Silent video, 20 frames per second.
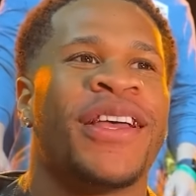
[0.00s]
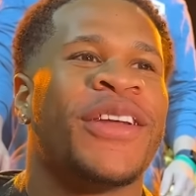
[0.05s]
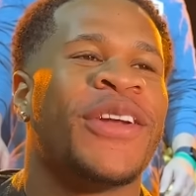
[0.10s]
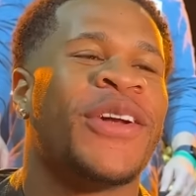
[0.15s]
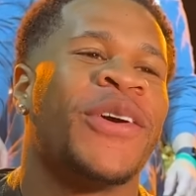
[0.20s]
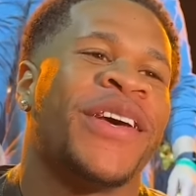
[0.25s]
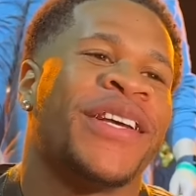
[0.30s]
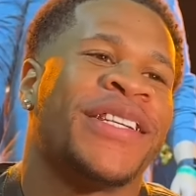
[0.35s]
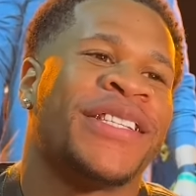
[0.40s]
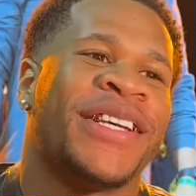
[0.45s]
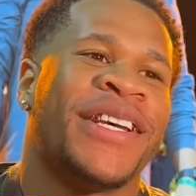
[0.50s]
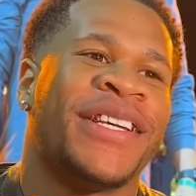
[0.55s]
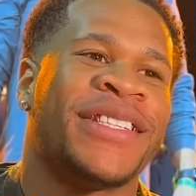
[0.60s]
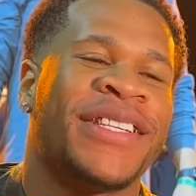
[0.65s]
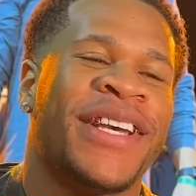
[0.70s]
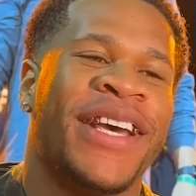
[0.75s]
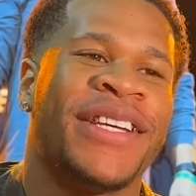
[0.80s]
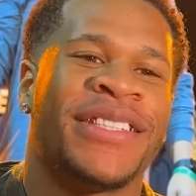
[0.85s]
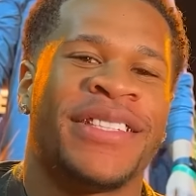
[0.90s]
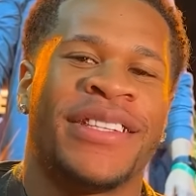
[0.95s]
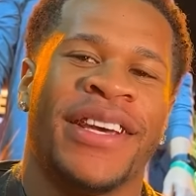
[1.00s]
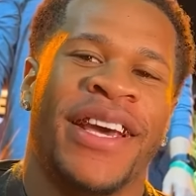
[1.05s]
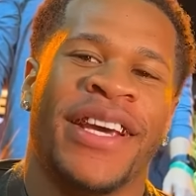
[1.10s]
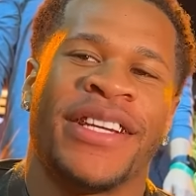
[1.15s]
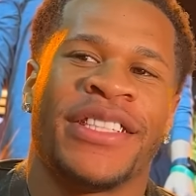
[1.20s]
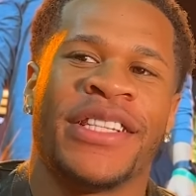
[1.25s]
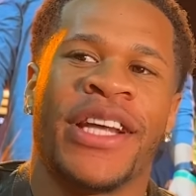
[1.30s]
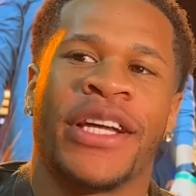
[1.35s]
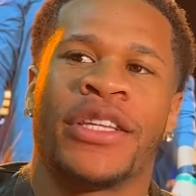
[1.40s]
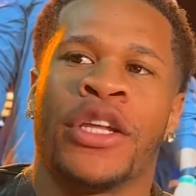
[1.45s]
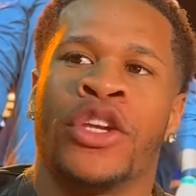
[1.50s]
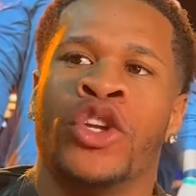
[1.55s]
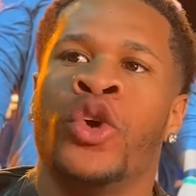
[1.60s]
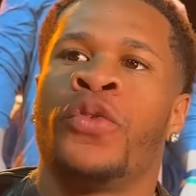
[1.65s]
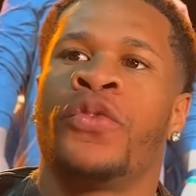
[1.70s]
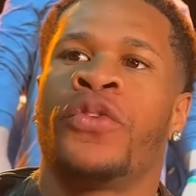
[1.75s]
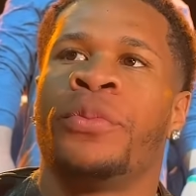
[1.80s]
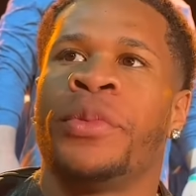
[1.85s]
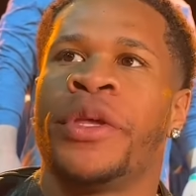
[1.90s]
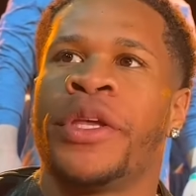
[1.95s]
You know, it's nothing new
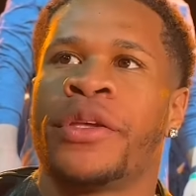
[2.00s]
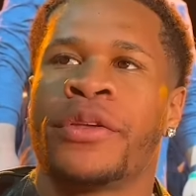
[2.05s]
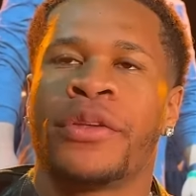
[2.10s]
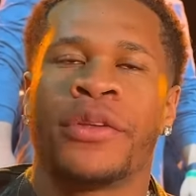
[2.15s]
for me.